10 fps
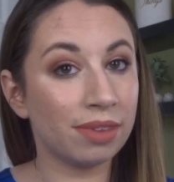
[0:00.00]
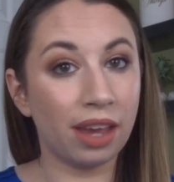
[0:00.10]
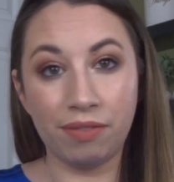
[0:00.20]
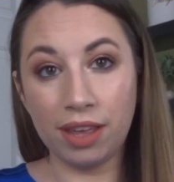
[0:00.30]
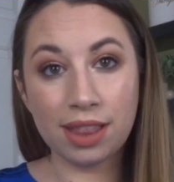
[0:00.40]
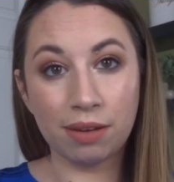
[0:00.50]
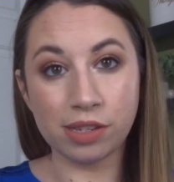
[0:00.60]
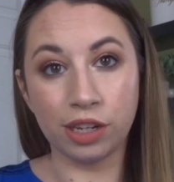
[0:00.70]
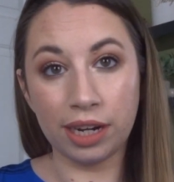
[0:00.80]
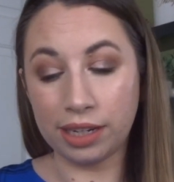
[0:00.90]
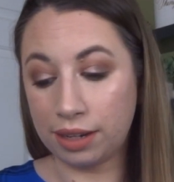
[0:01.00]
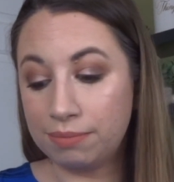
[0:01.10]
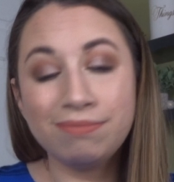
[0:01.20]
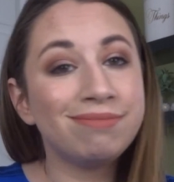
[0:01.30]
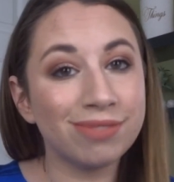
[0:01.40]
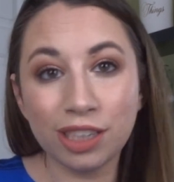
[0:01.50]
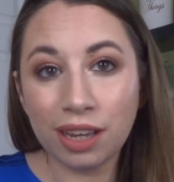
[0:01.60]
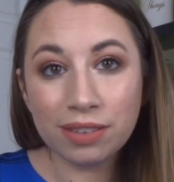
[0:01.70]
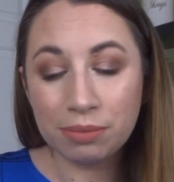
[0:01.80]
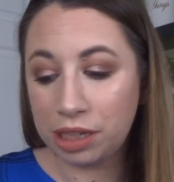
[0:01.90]
I felt like that was a good idea. You'll
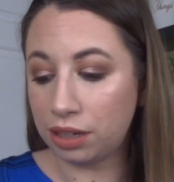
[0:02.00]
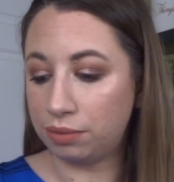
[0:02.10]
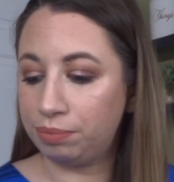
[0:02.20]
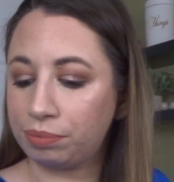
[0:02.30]
have to let me know.